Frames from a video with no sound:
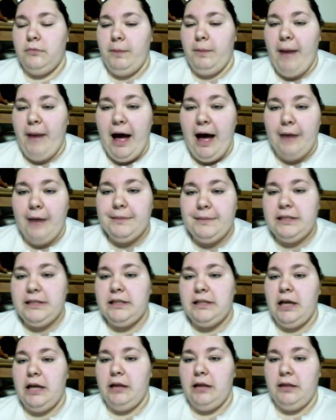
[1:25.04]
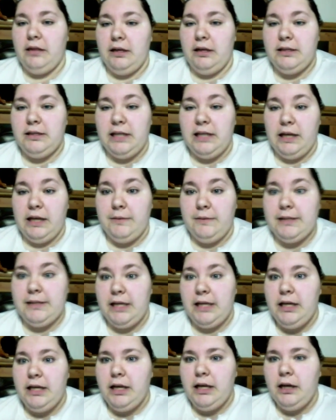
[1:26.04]
pops and things that he was
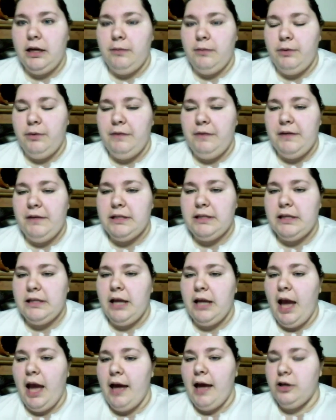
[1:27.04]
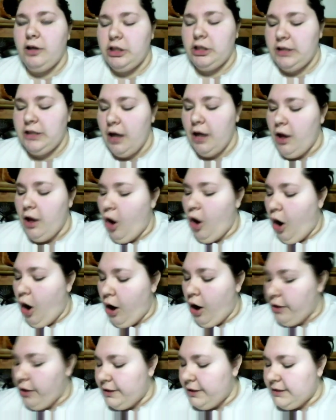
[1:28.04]
eating previously had just
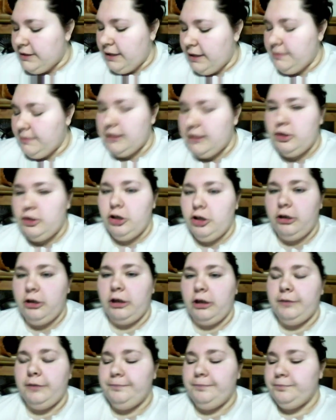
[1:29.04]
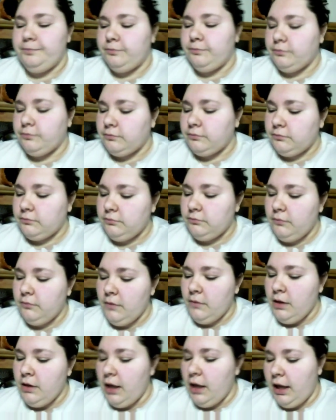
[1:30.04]
all this types of sugar.
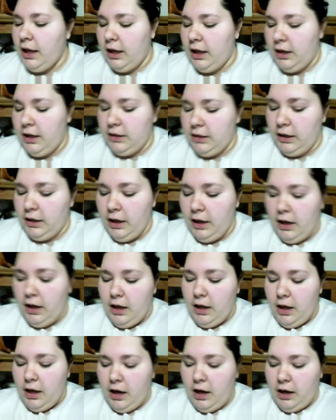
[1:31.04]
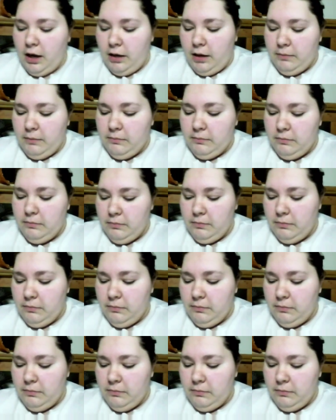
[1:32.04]
And um